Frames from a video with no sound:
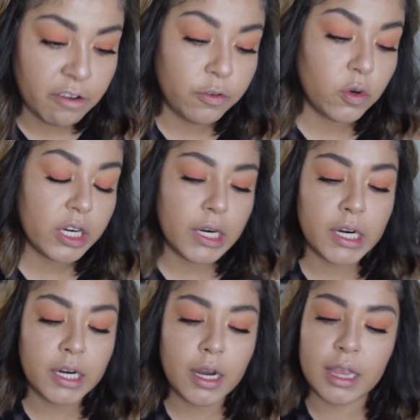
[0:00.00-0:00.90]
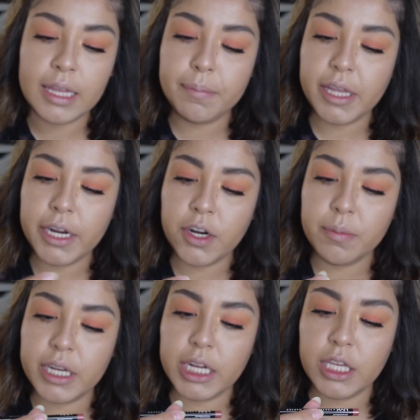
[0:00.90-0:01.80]
For lip liner,
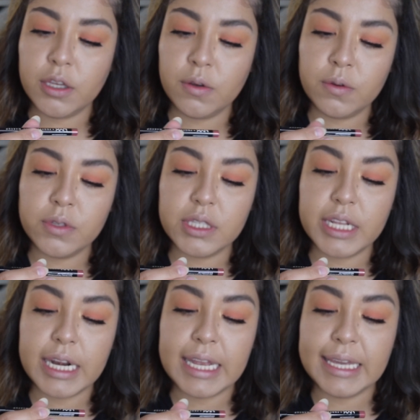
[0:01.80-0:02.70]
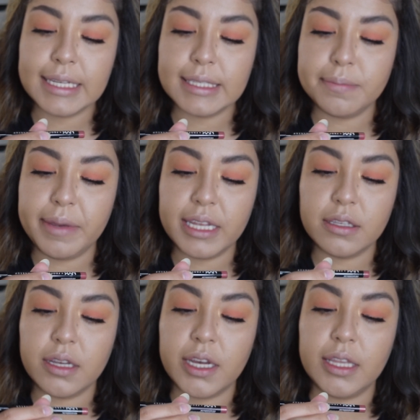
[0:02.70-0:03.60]
I'm going to use the
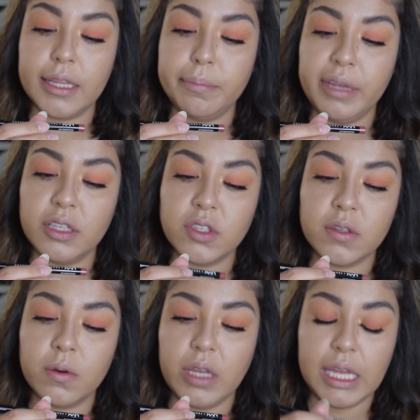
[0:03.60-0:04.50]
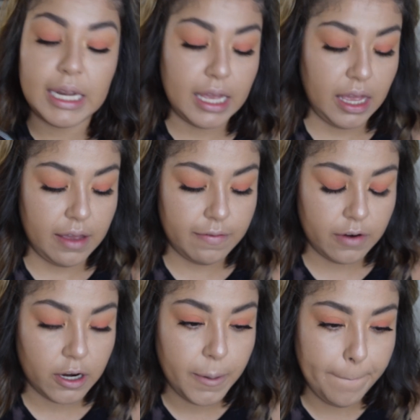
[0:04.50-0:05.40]
NYX lip pencil in
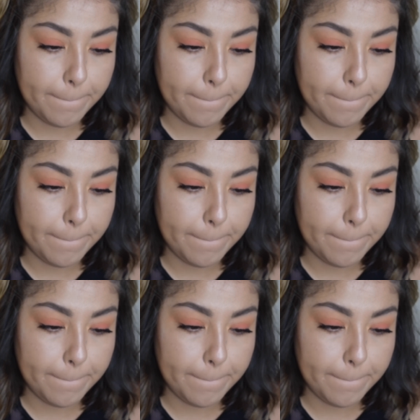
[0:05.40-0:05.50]
Ever.